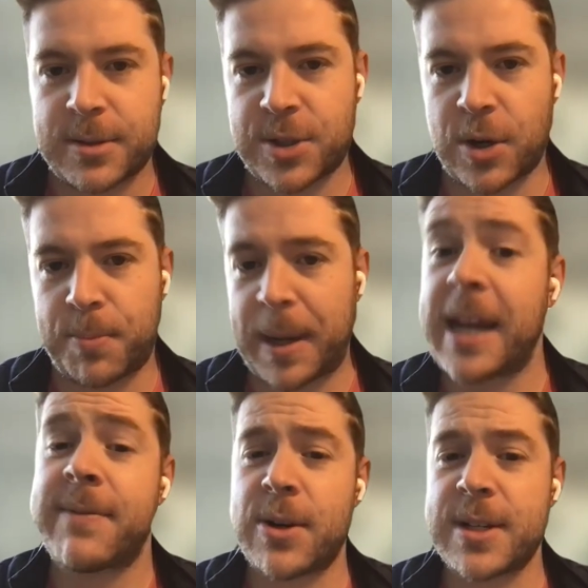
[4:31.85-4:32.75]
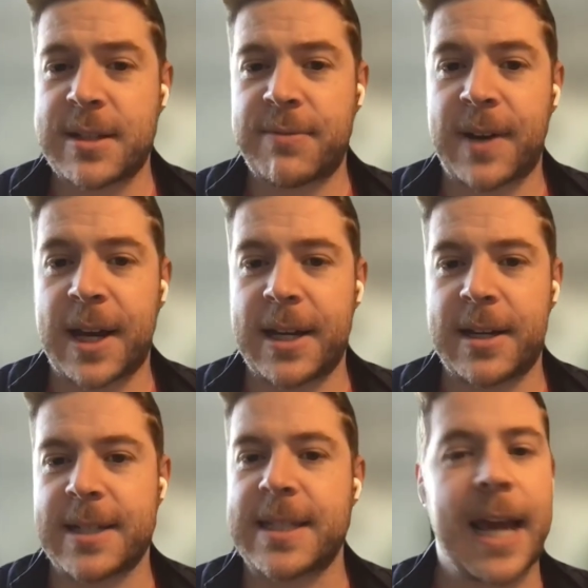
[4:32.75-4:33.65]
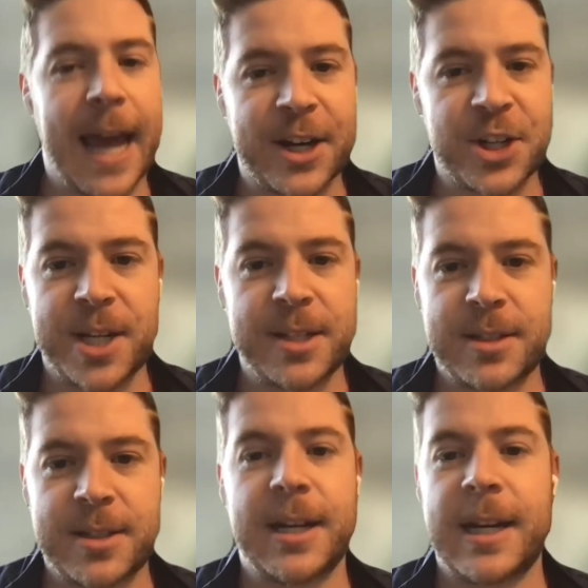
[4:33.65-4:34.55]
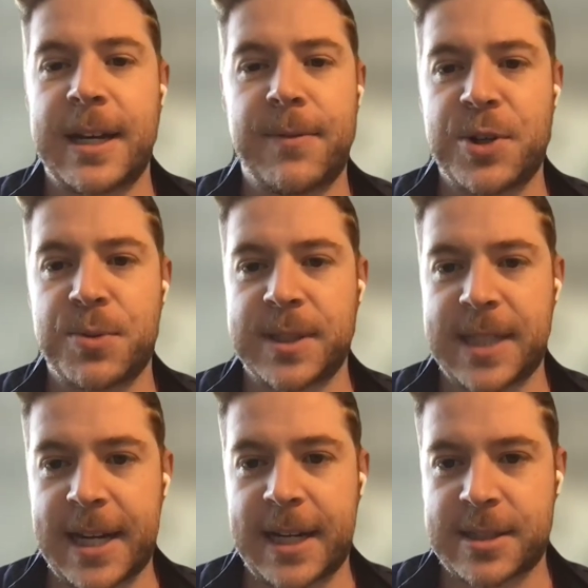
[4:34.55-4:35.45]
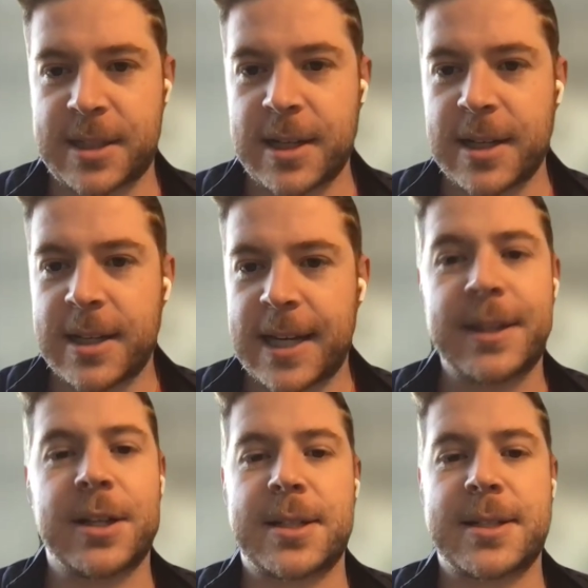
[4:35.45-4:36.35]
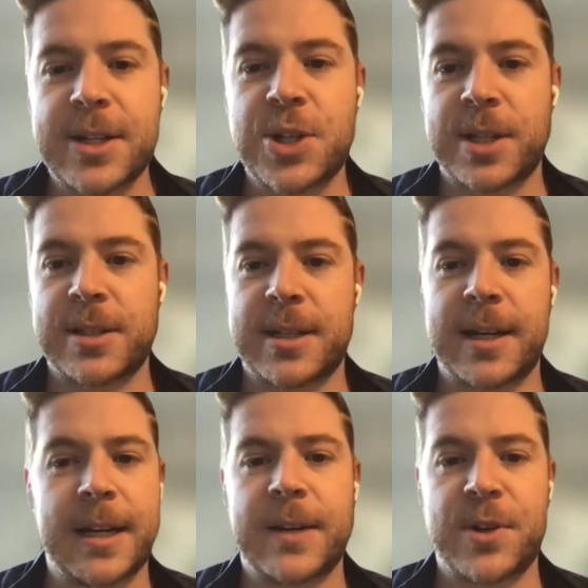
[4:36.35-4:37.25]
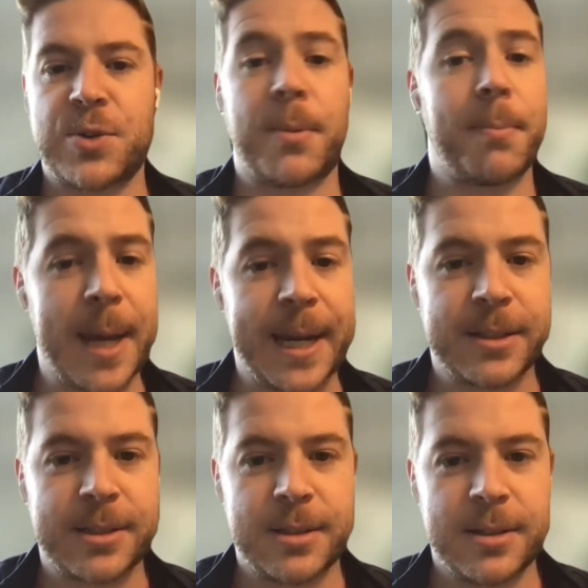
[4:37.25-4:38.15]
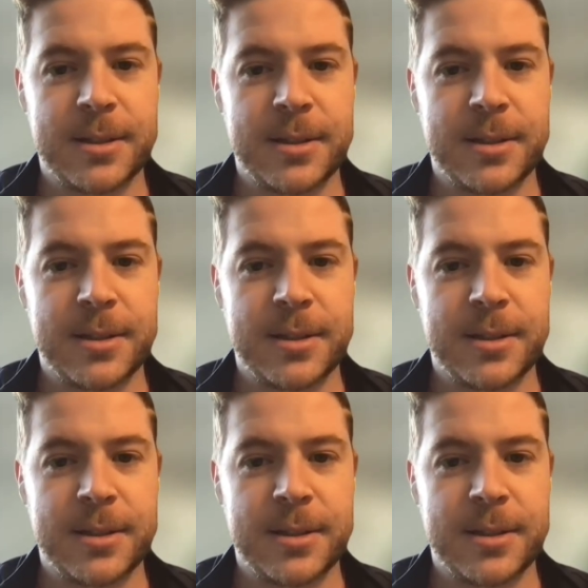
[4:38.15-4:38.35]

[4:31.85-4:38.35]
So, behavior is defined as the actions an individual takes and the decisions an individual makes.